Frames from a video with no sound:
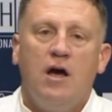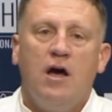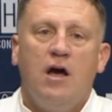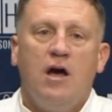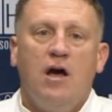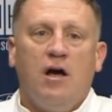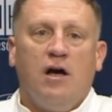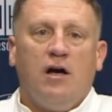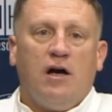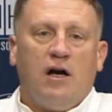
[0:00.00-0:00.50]

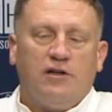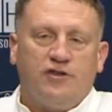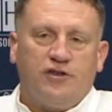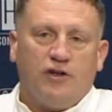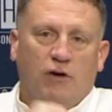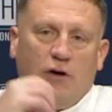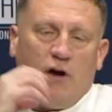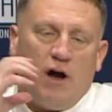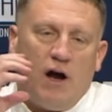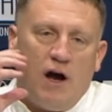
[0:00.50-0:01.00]
So
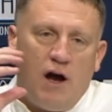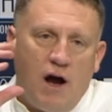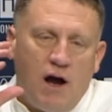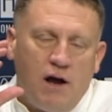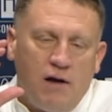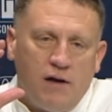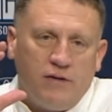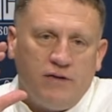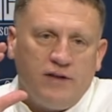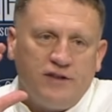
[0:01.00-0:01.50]

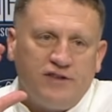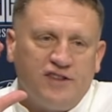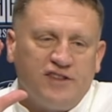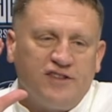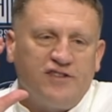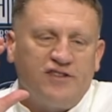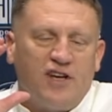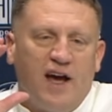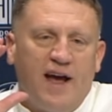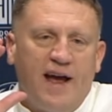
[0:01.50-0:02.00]
this is to
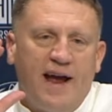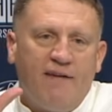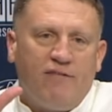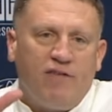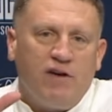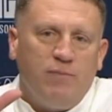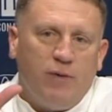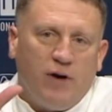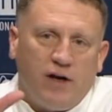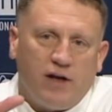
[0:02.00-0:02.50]

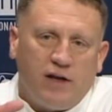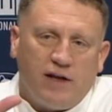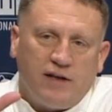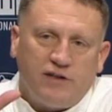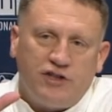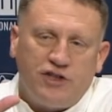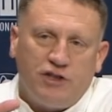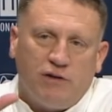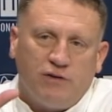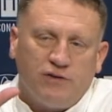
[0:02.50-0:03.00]
everybody that
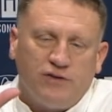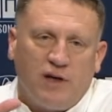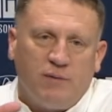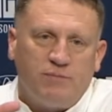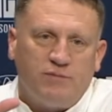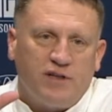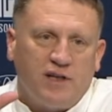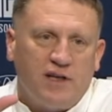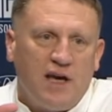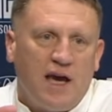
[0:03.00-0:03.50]
shows up to
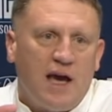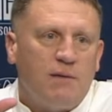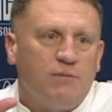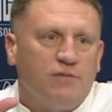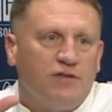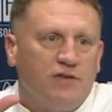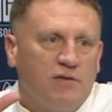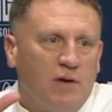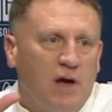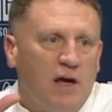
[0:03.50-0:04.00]
games
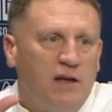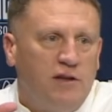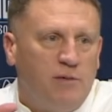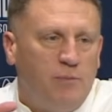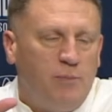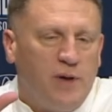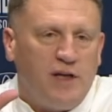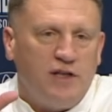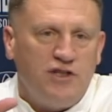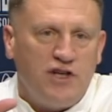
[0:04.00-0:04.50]
at the
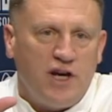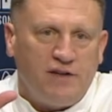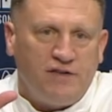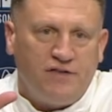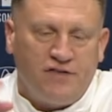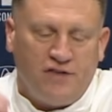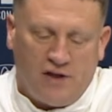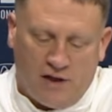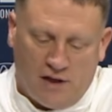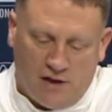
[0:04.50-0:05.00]

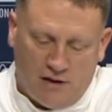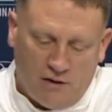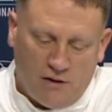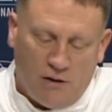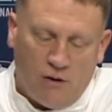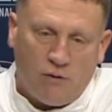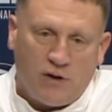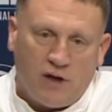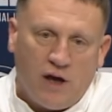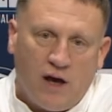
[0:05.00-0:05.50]
BJC,
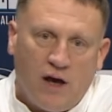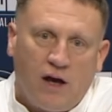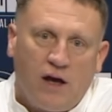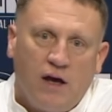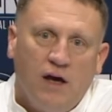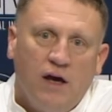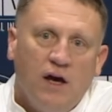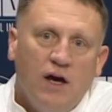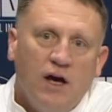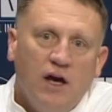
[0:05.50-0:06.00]
okay?
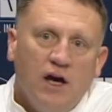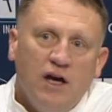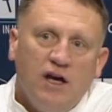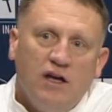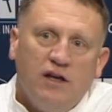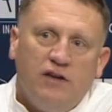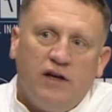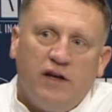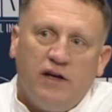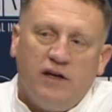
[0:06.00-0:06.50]

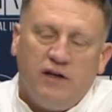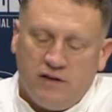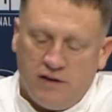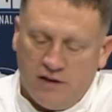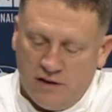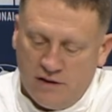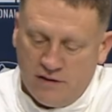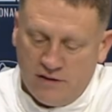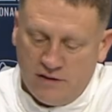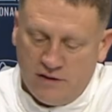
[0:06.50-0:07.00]
The
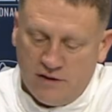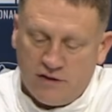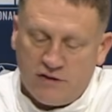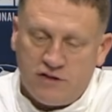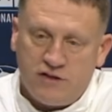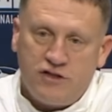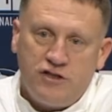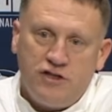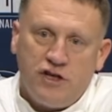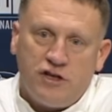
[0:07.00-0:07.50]

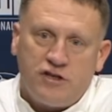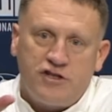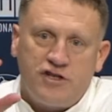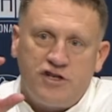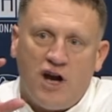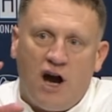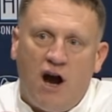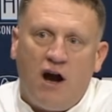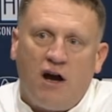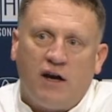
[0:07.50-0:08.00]

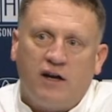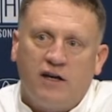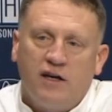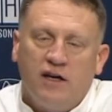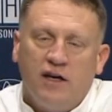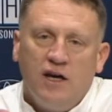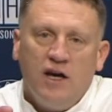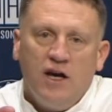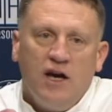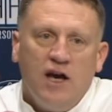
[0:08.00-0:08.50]
talk
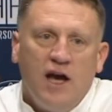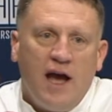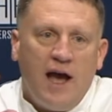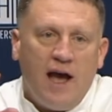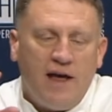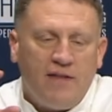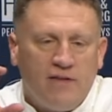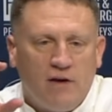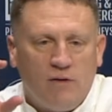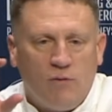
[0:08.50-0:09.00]
and
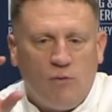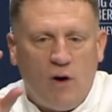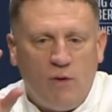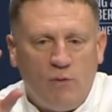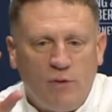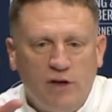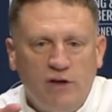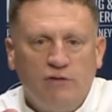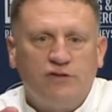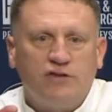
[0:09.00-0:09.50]
what we
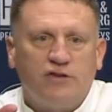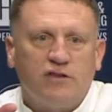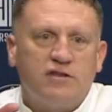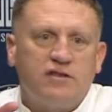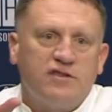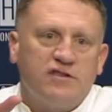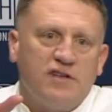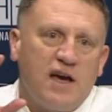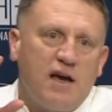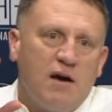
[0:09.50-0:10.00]
used to say
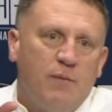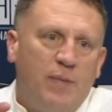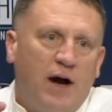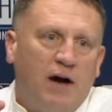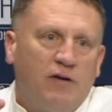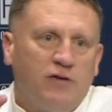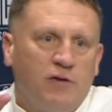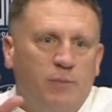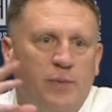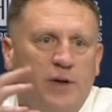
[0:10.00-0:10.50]
about the
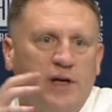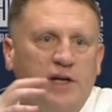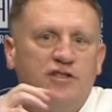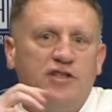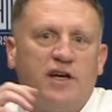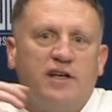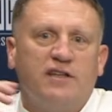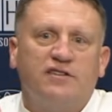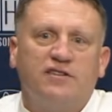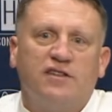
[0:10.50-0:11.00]

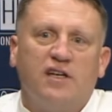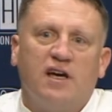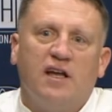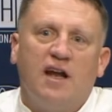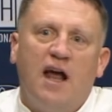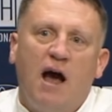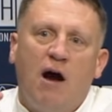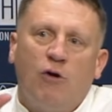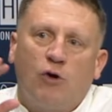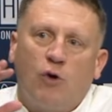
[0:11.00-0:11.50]
BJC and how
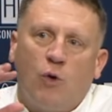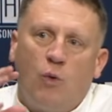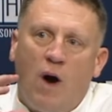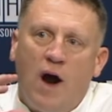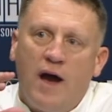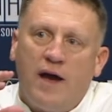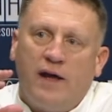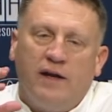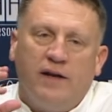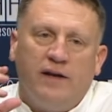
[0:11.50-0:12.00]
quiet
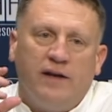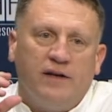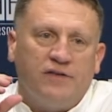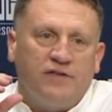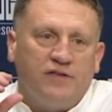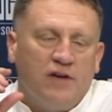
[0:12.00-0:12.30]
it is.